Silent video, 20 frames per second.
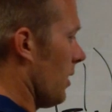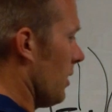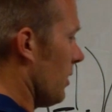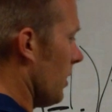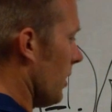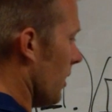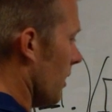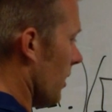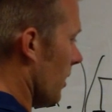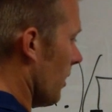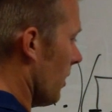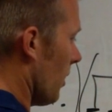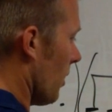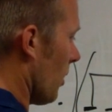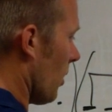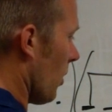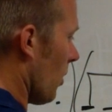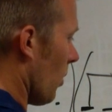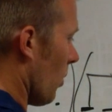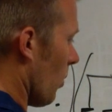and then
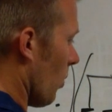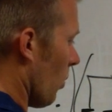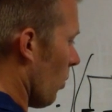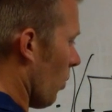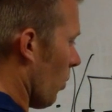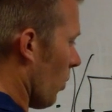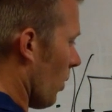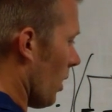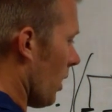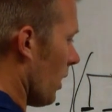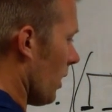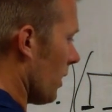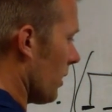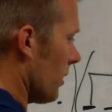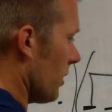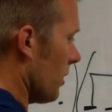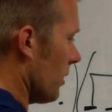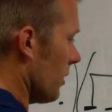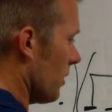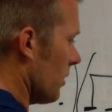
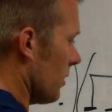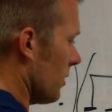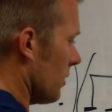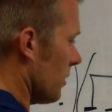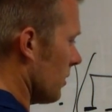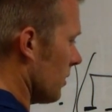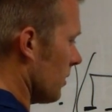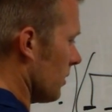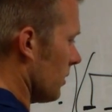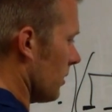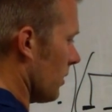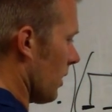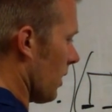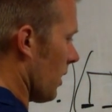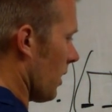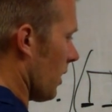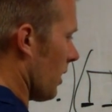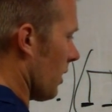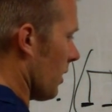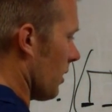1
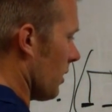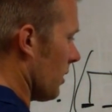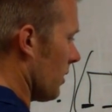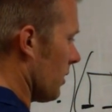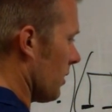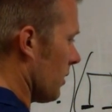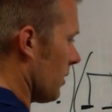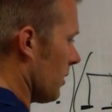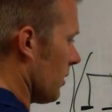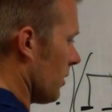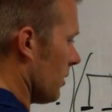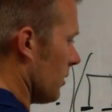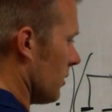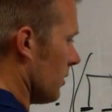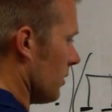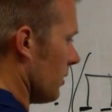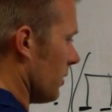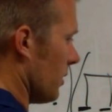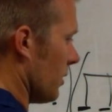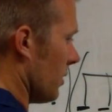la,
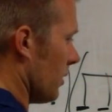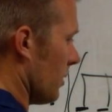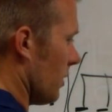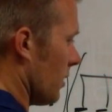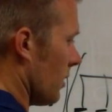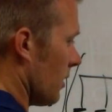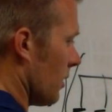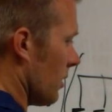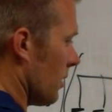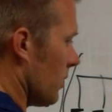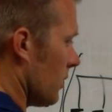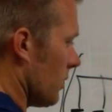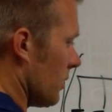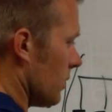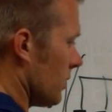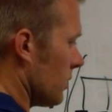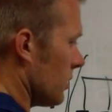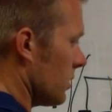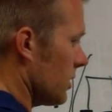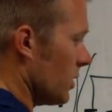li,
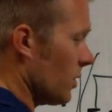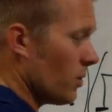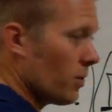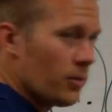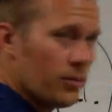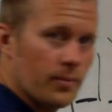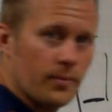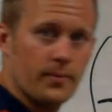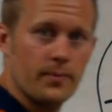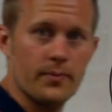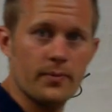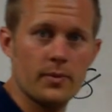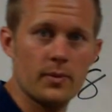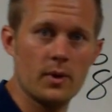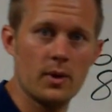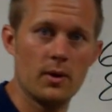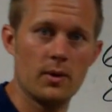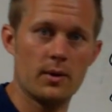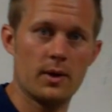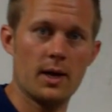2.
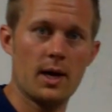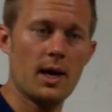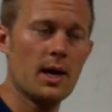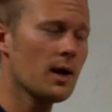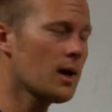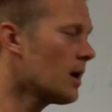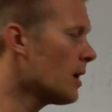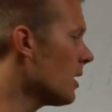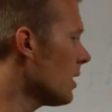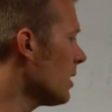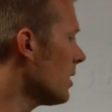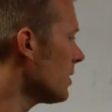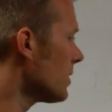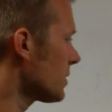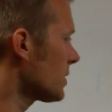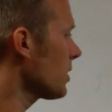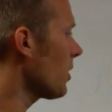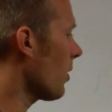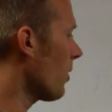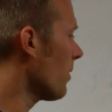Okay?
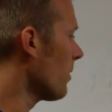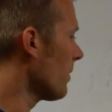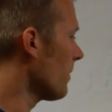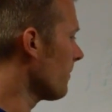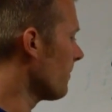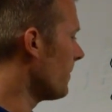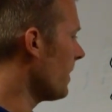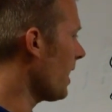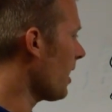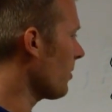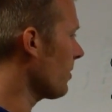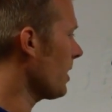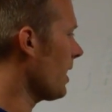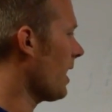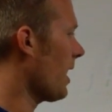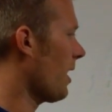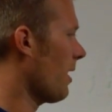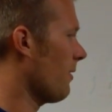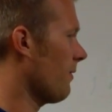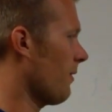So now we
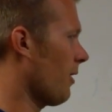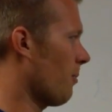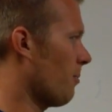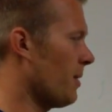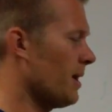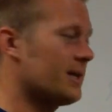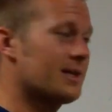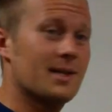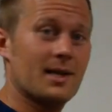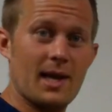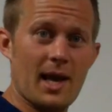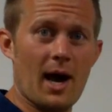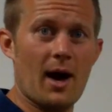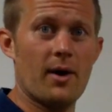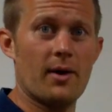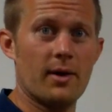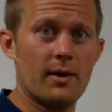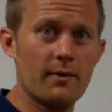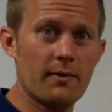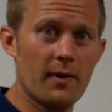have our basic
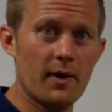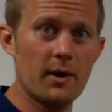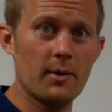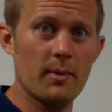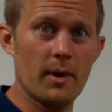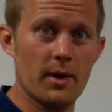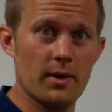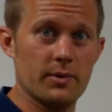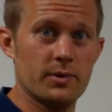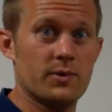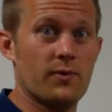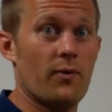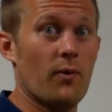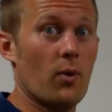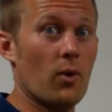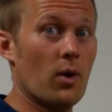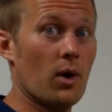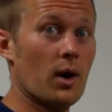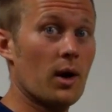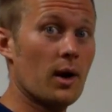counting fundamentals
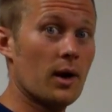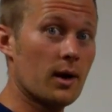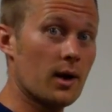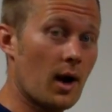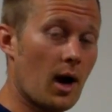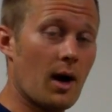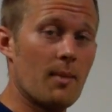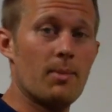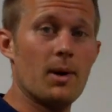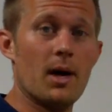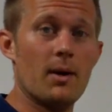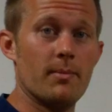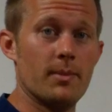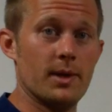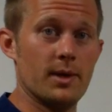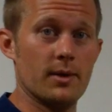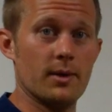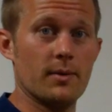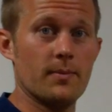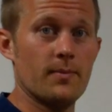for compound
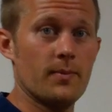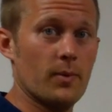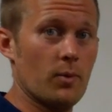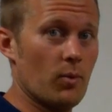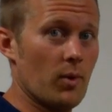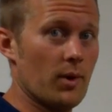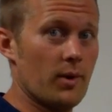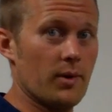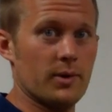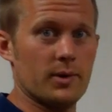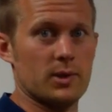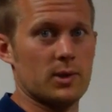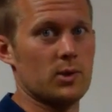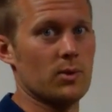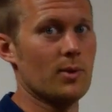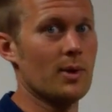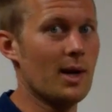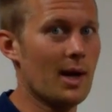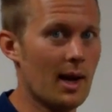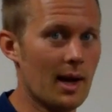meter, whether it's
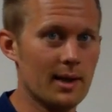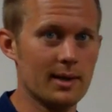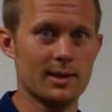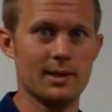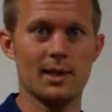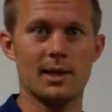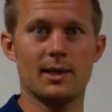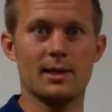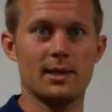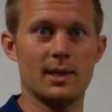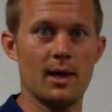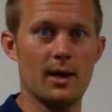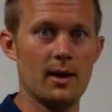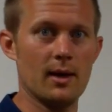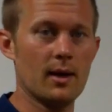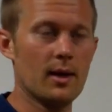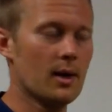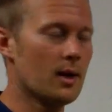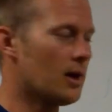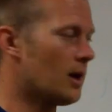3/8,
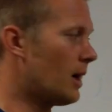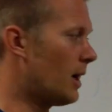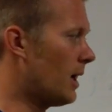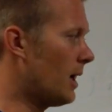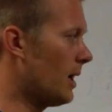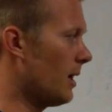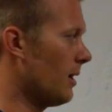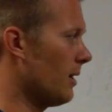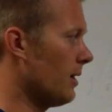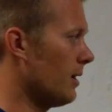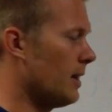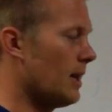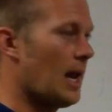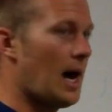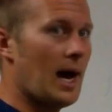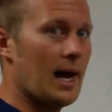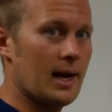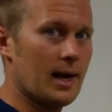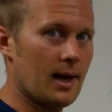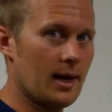6/8,
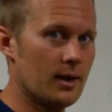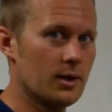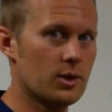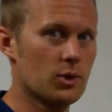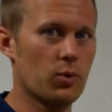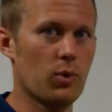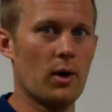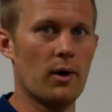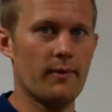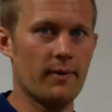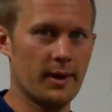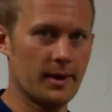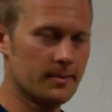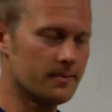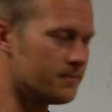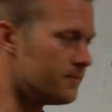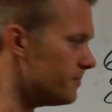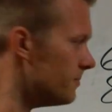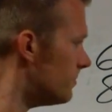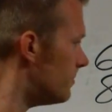9/8,
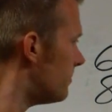12/8.